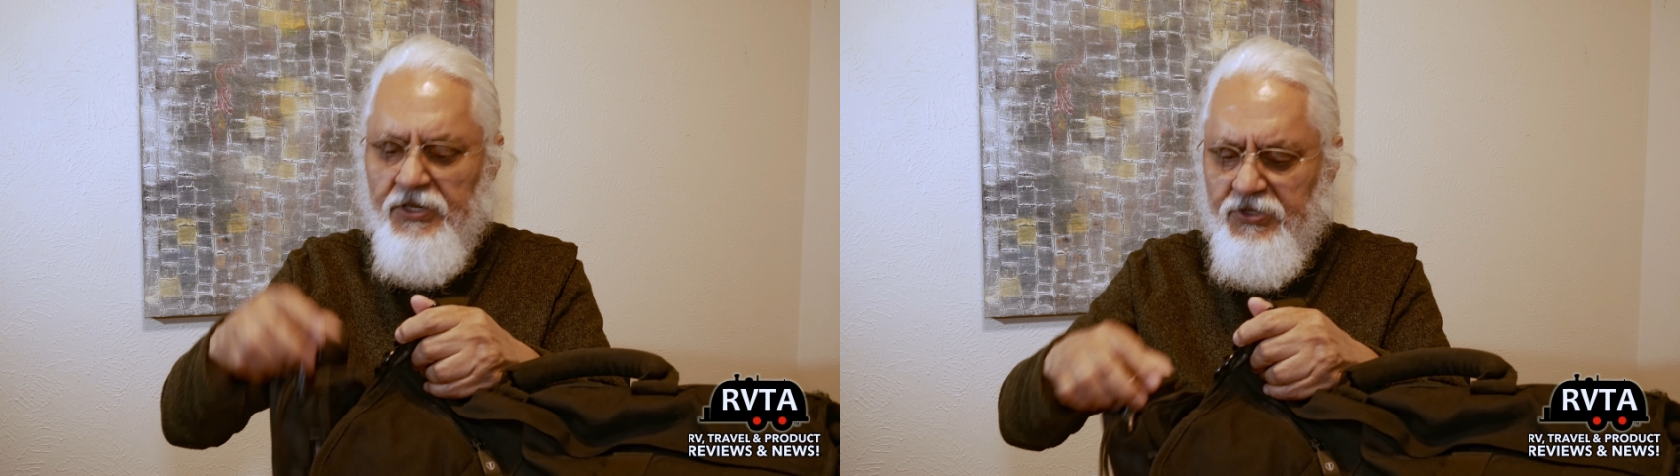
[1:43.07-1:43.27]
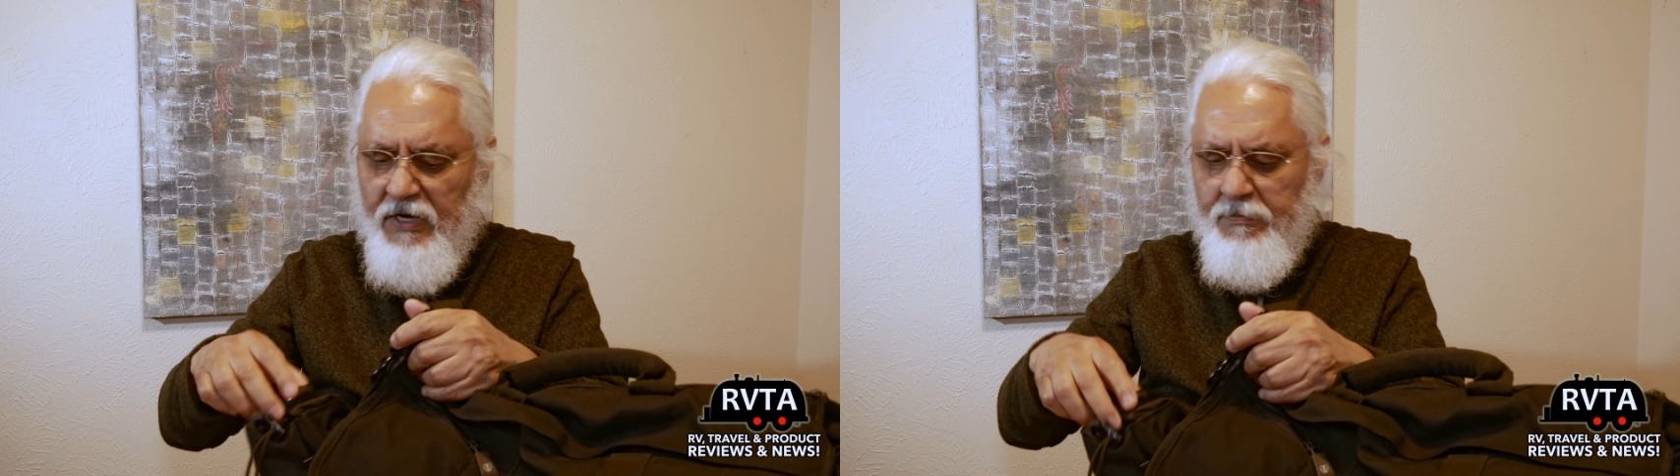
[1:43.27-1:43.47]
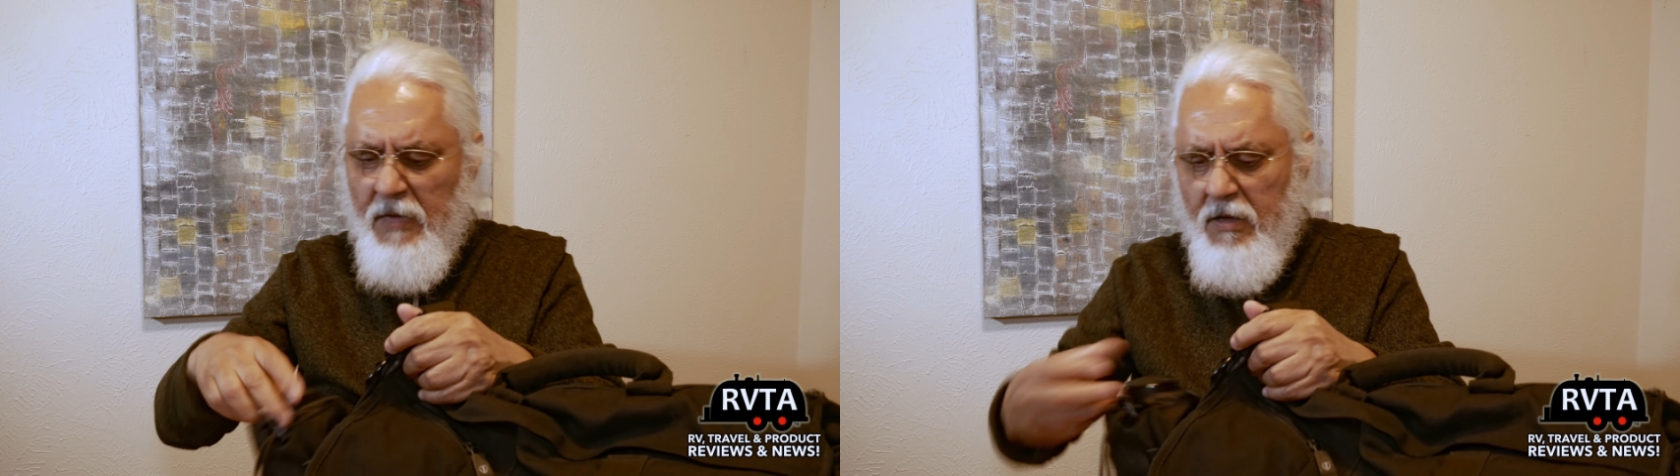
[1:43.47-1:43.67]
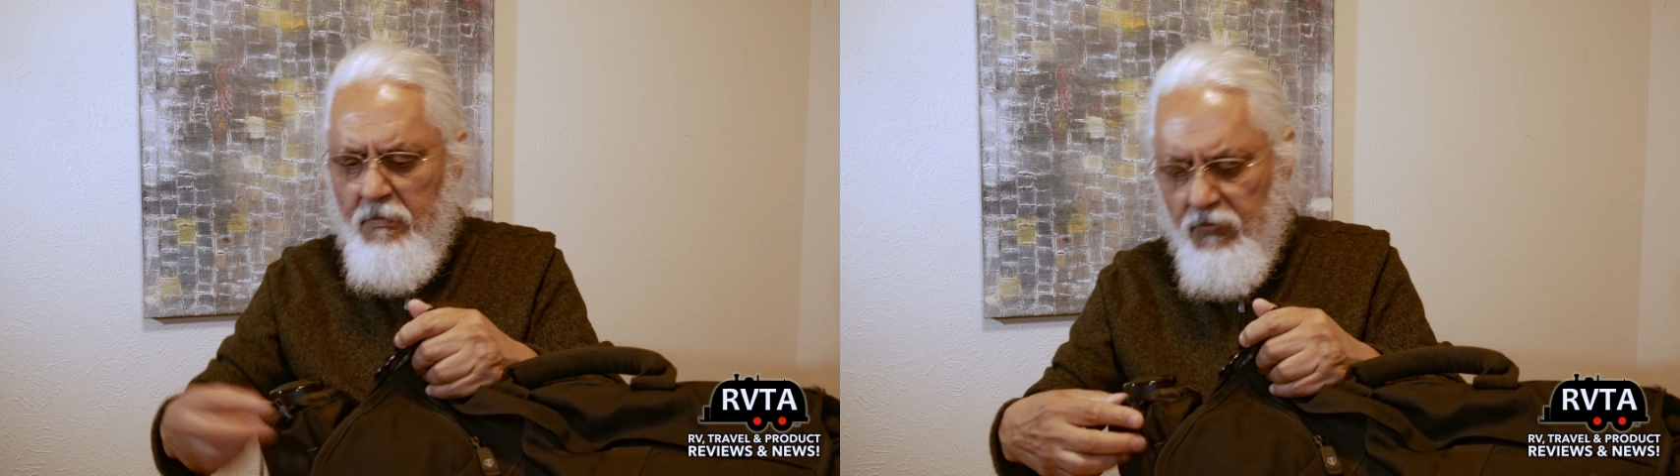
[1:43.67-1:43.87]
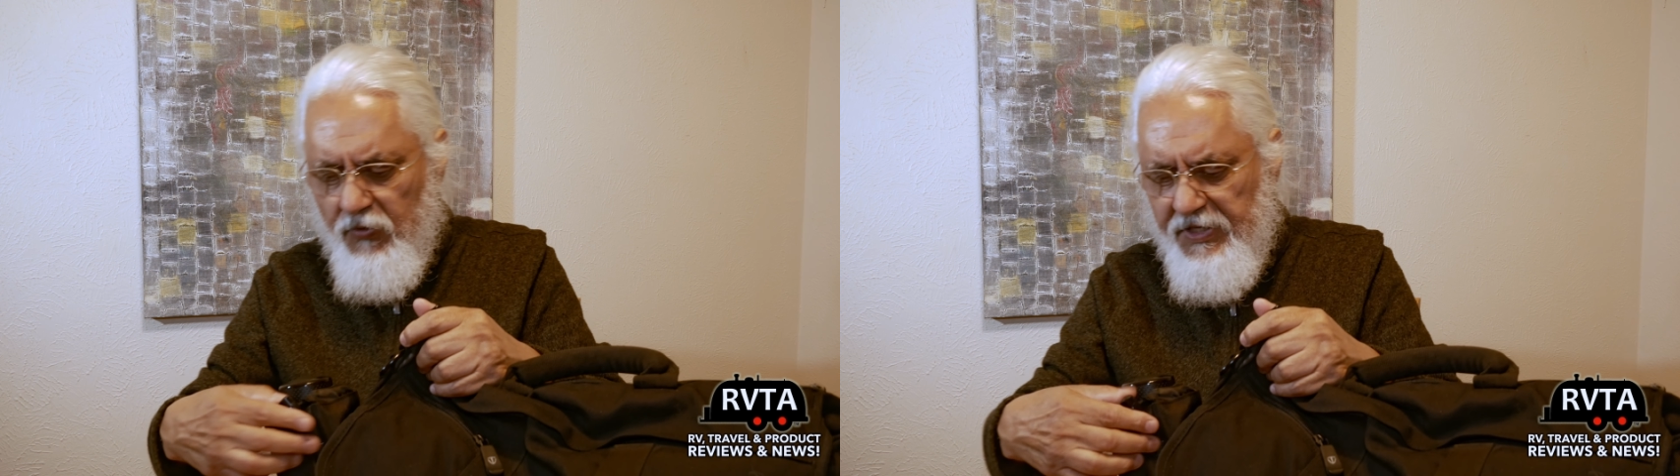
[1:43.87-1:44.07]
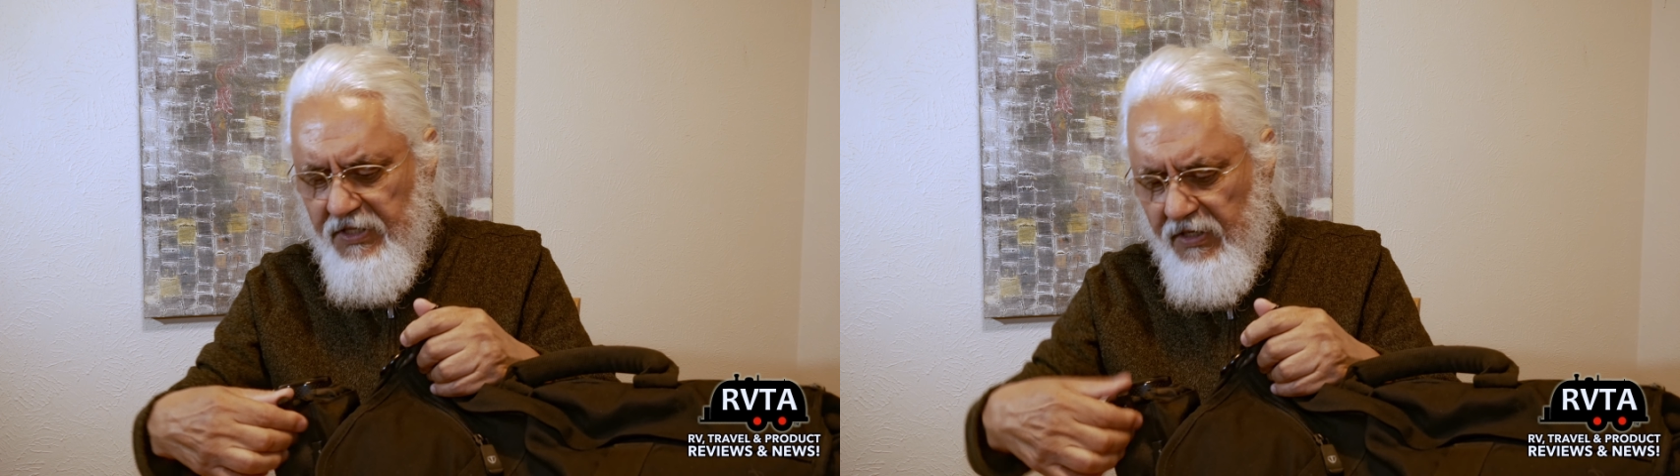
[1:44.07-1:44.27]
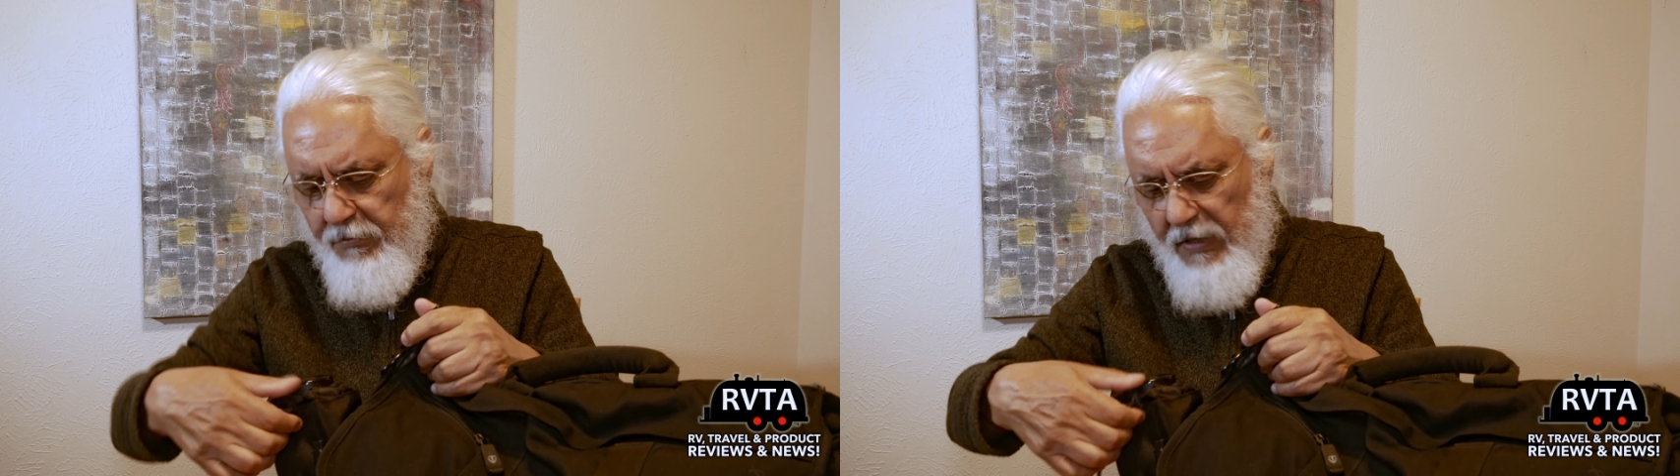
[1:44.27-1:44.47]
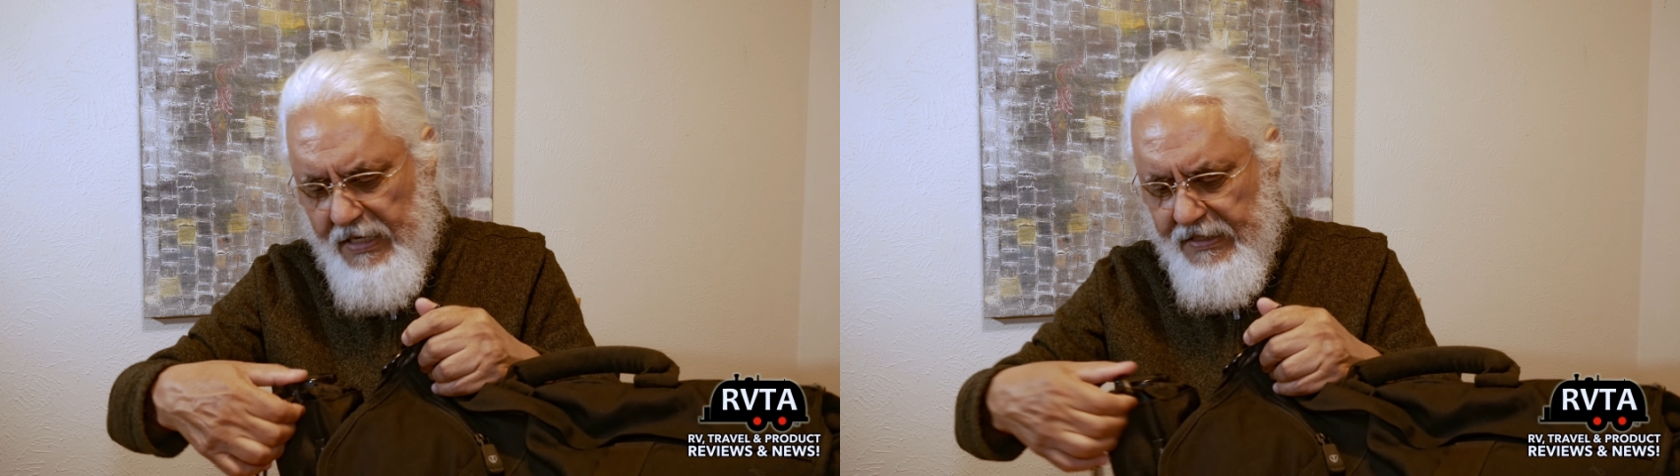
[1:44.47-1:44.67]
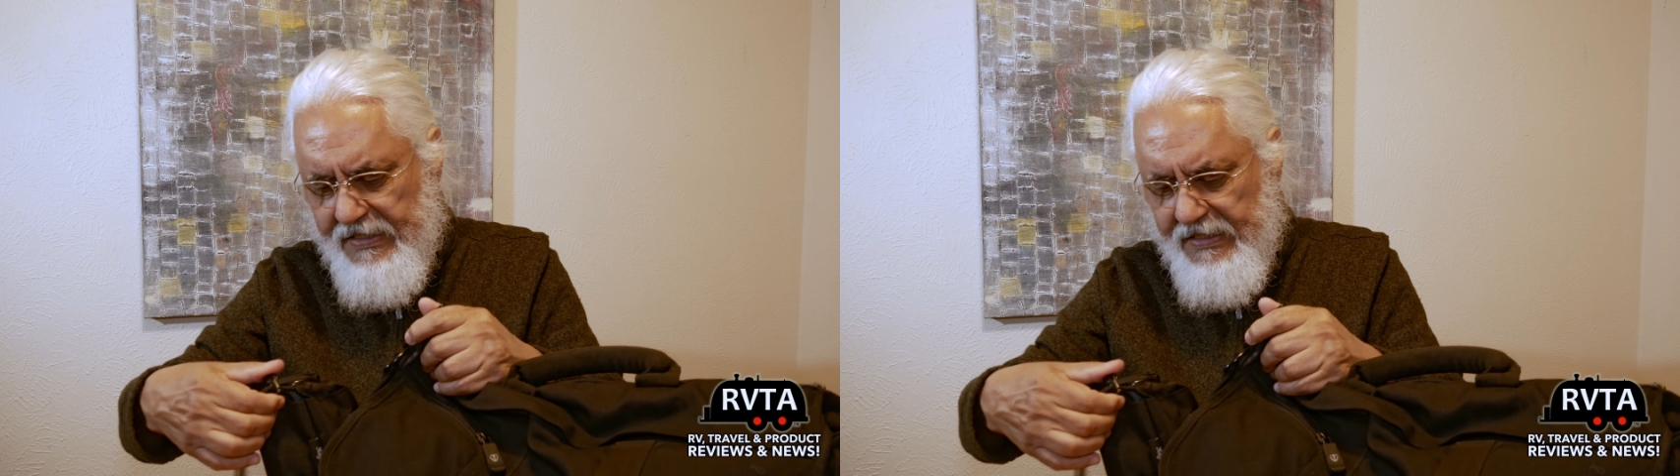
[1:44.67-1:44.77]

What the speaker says: So I recently bought